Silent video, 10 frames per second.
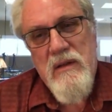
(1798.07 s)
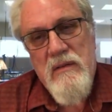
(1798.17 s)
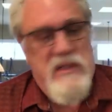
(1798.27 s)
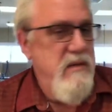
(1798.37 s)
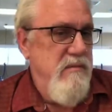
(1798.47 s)

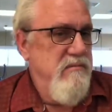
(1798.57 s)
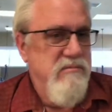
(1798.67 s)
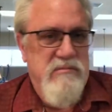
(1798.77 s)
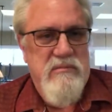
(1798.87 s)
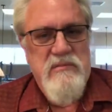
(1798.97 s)
See,
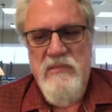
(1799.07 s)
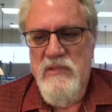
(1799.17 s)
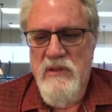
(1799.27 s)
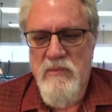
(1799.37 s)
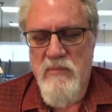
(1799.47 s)

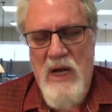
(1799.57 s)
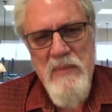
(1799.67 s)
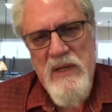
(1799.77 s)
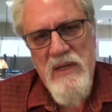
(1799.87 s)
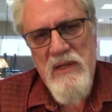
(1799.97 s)
Muhammad